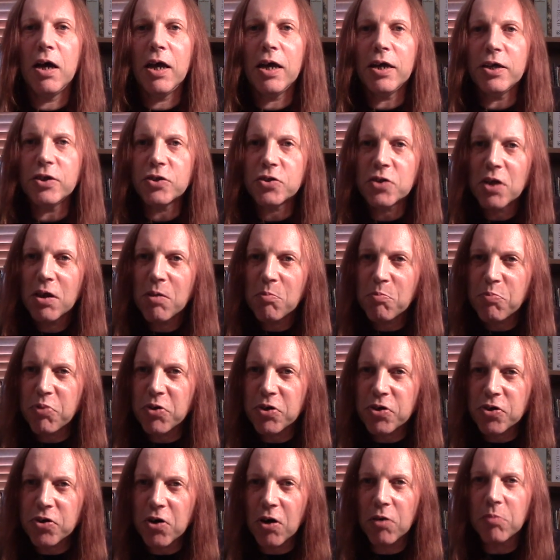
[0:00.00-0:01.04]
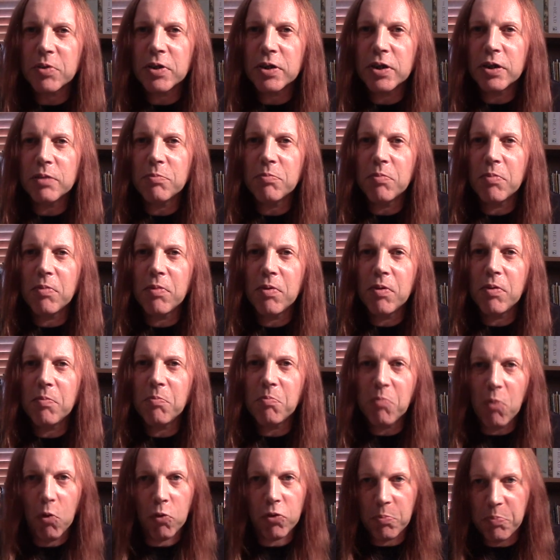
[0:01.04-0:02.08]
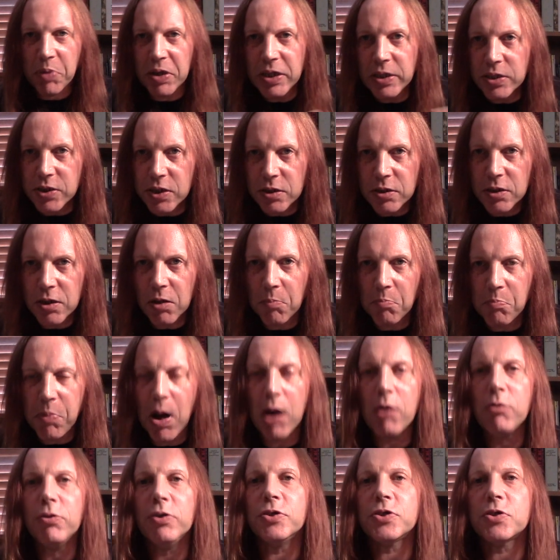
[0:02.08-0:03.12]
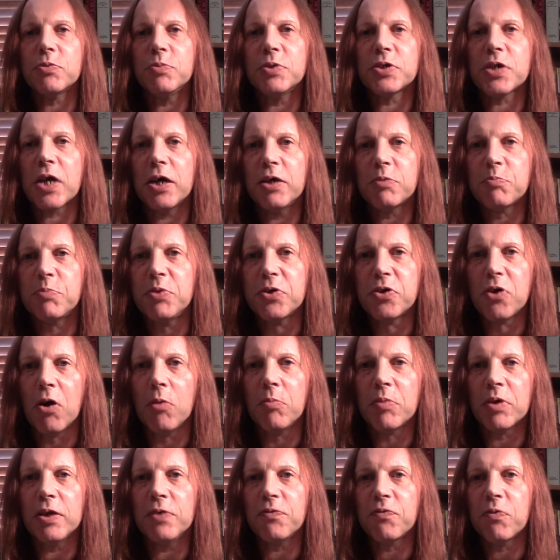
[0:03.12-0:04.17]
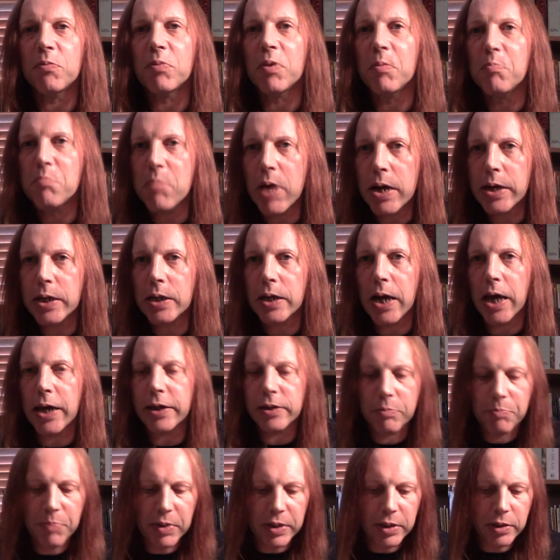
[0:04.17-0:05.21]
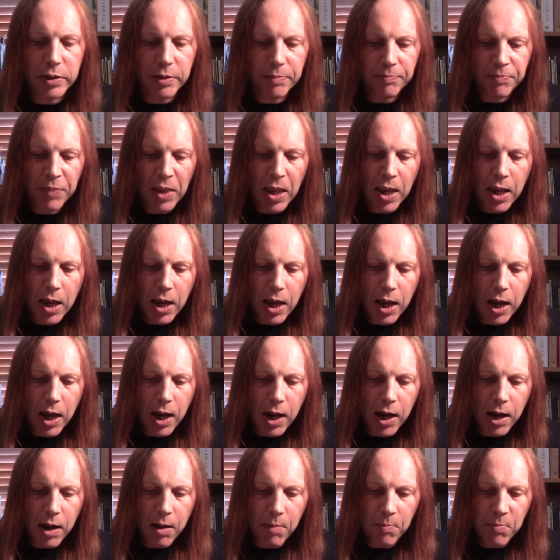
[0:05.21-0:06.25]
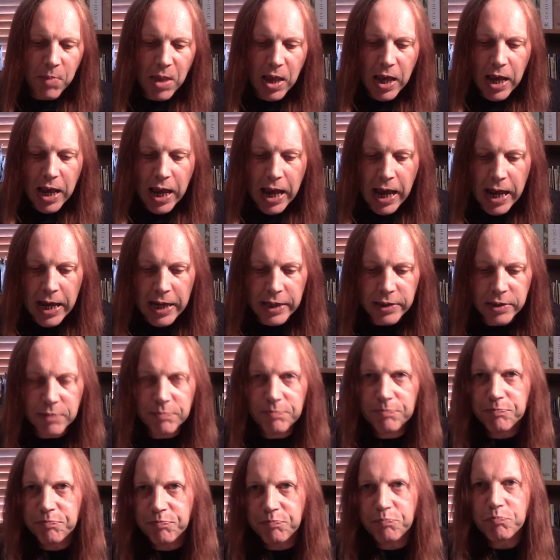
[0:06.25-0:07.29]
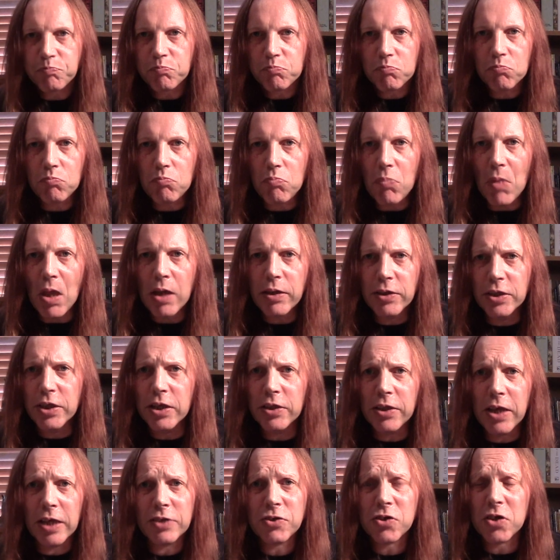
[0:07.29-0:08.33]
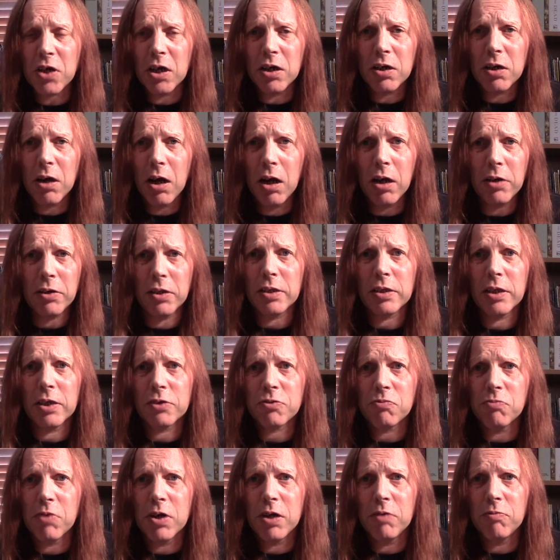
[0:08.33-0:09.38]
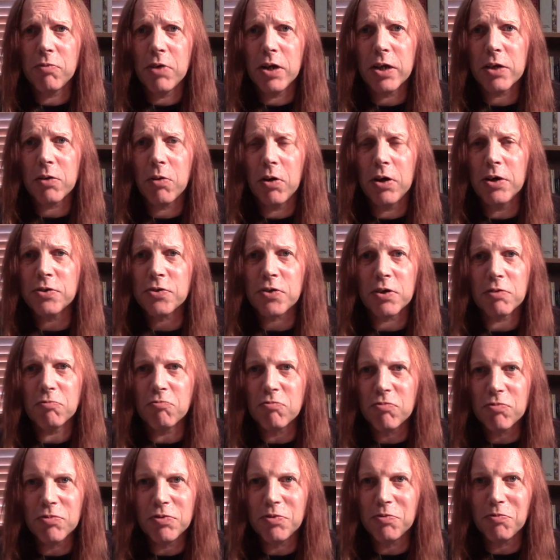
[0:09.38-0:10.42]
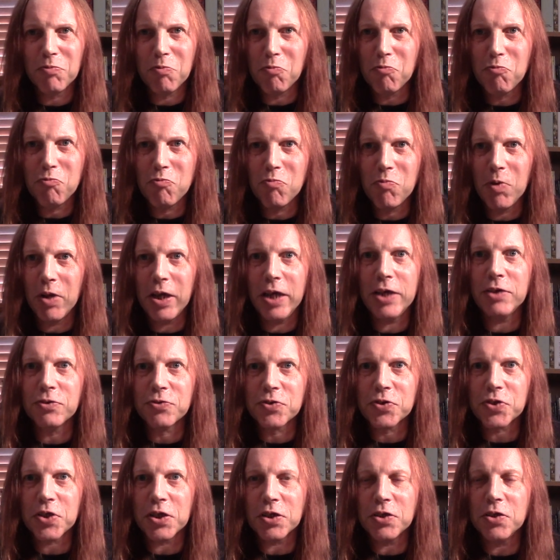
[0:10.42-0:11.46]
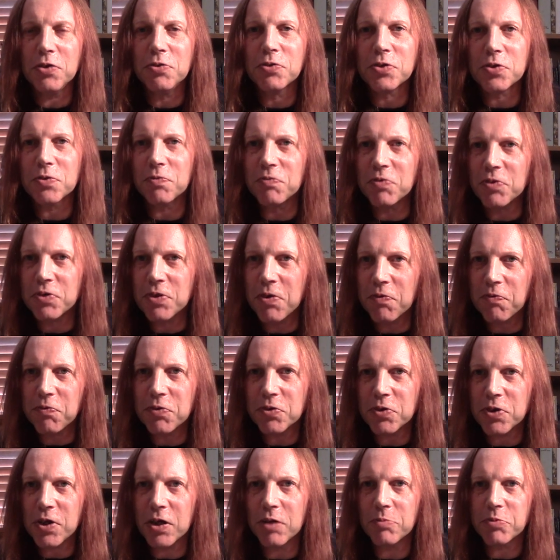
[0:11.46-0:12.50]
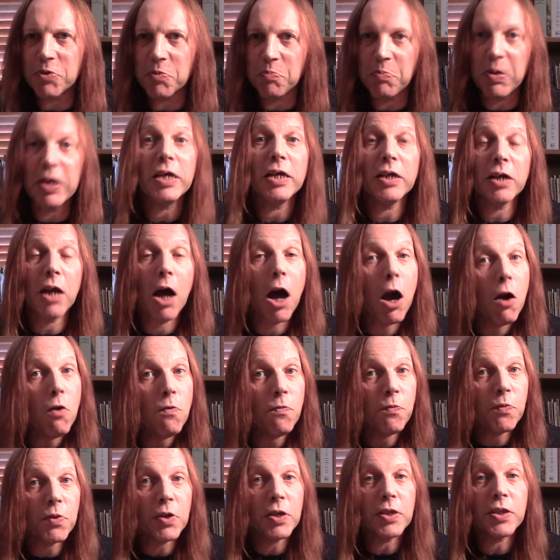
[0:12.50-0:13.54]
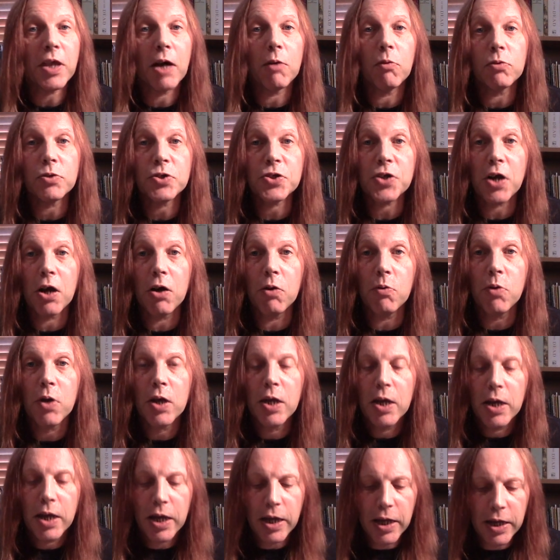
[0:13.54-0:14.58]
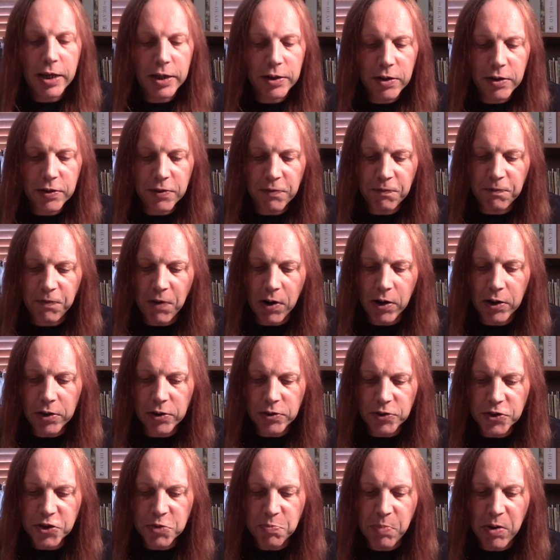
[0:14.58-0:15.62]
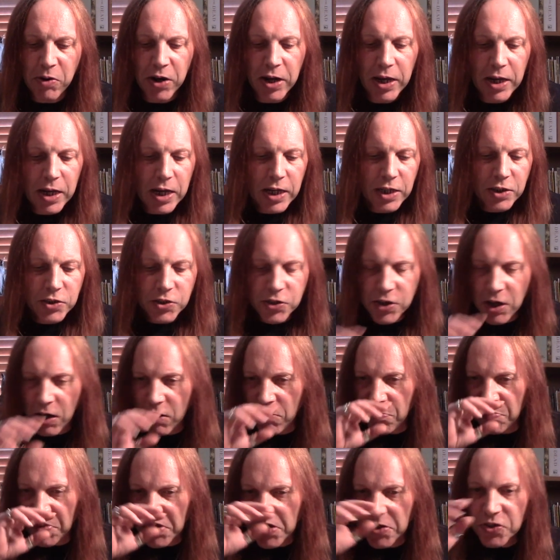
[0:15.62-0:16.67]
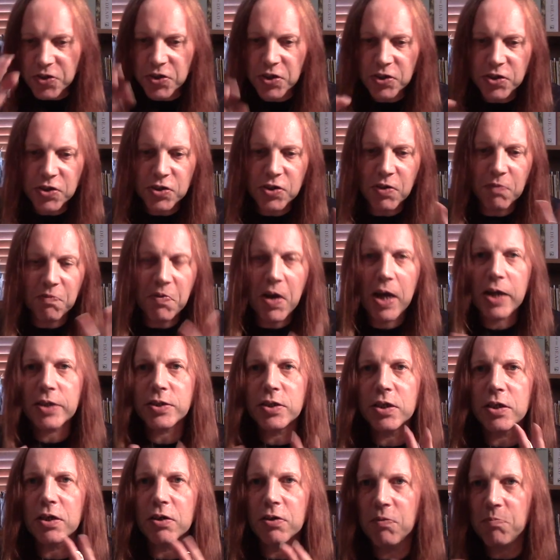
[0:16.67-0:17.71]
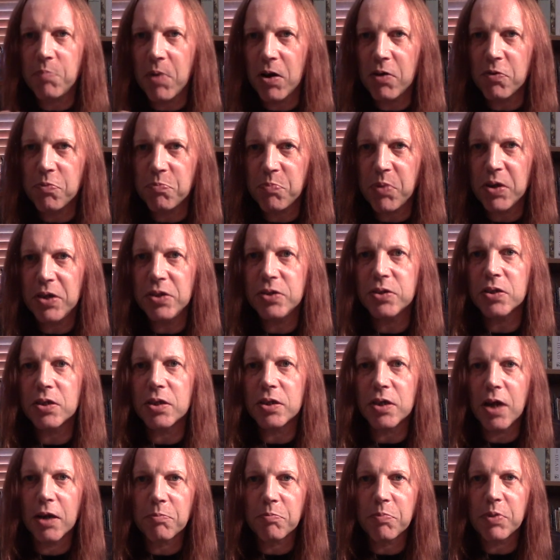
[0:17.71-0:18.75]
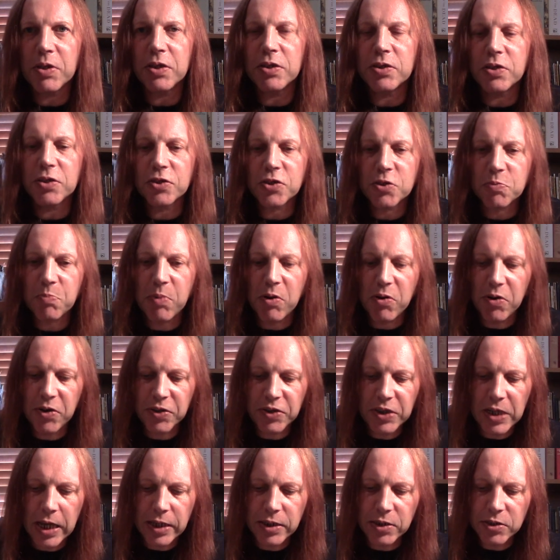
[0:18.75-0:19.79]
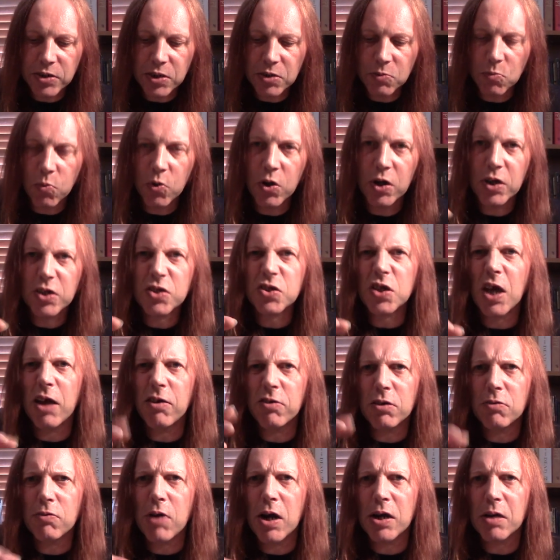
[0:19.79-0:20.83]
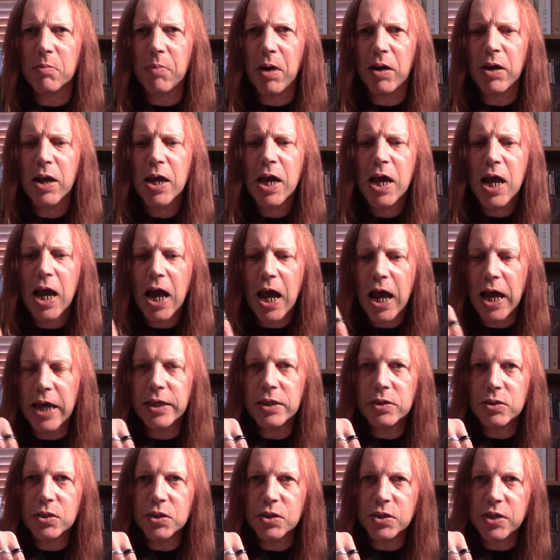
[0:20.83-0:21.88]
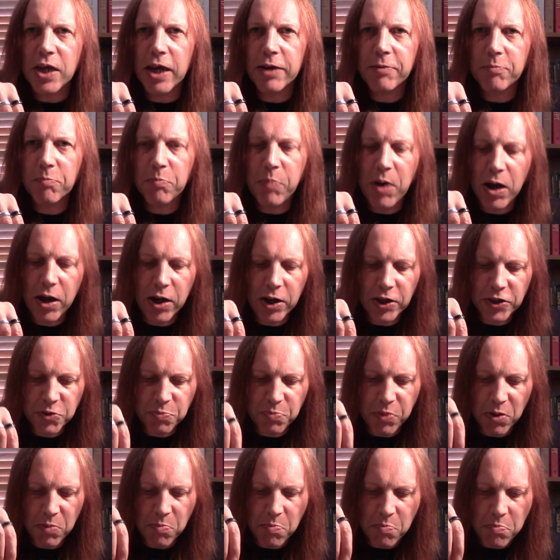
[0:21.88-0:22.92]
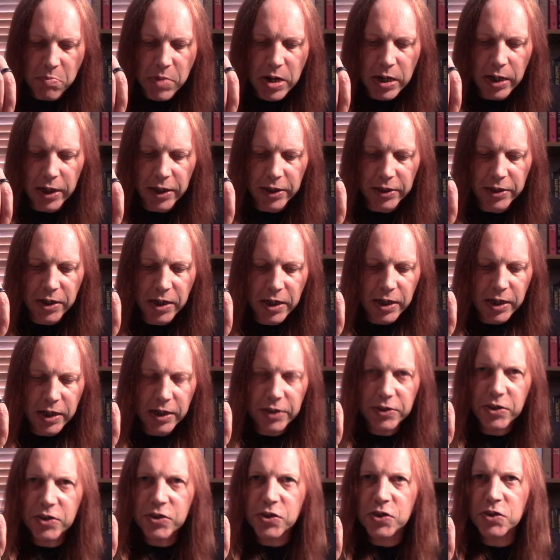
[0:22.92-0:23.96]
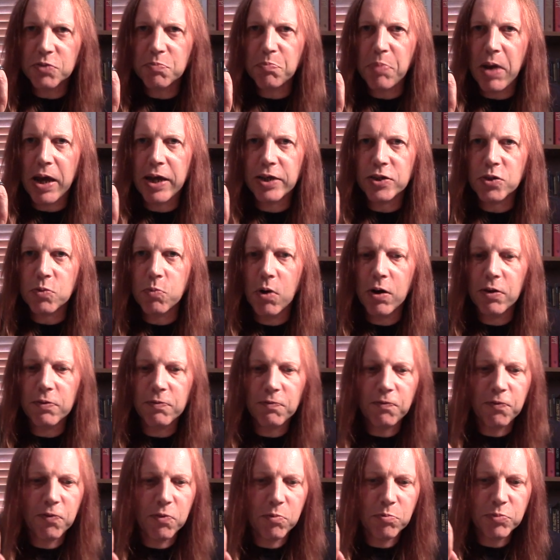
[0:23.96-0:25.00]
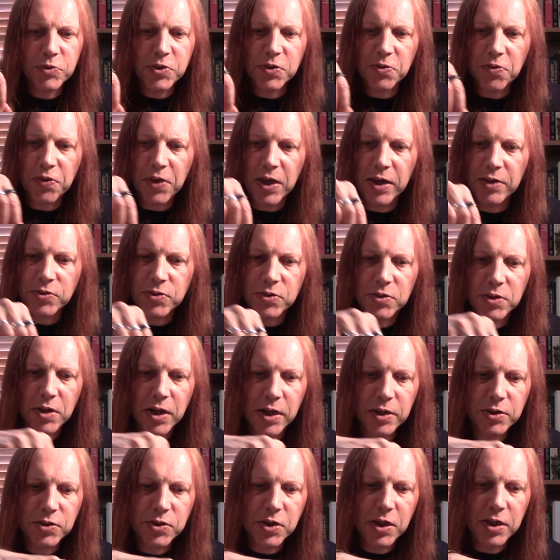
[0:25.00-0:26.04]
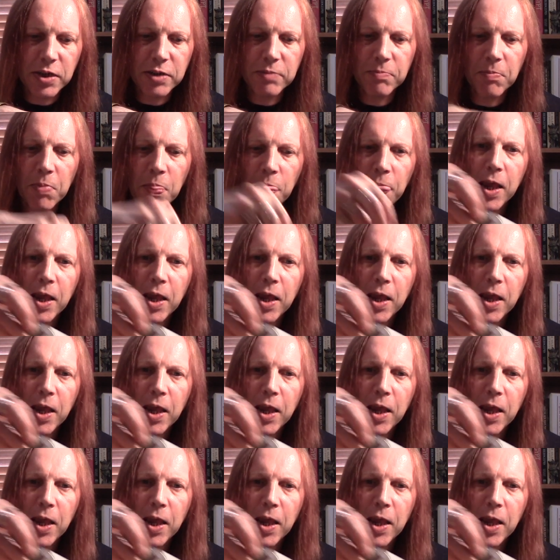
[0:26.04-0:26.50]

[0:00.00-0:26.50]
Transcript: is predominantly, or the peated component, should we say, is predominantly from the mainland peat. And that's kind of, I think that's really, really quite interesting. Interesting use of the different types of peat, and hopefully that will show in the final spirit. So because this is a vatting of both peated and unpeated spirit, the Edited works out at around about 8 to 10 parts per million, and this is batch 1 from 2018.